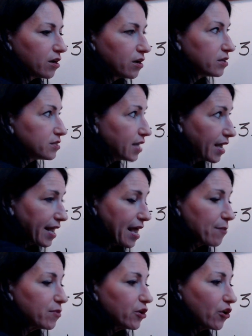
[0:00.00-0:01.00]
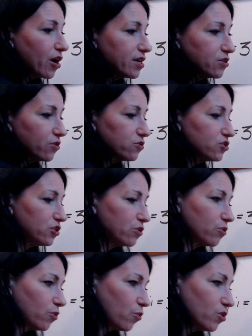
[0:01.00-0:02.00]
Diameter, I told
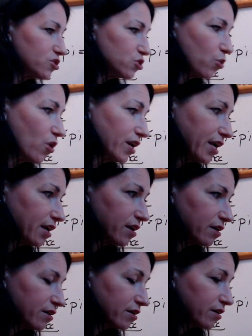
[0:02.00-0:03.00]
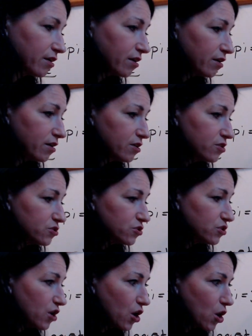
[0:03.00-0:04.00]
you, was 20.
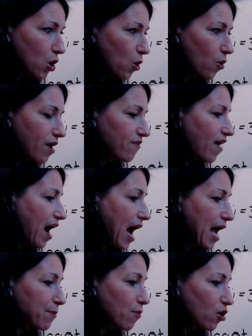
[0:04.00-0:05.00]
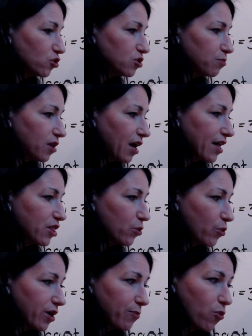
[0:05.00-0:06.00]
So if I multiply
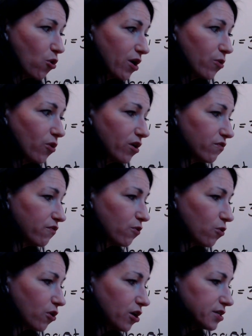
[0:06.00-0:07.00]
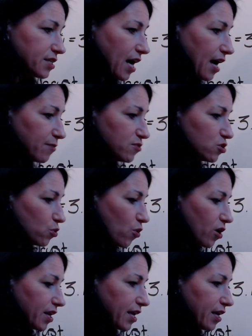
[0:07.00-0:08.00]
3.14 times
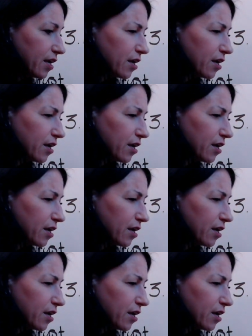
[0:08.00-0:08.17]
20,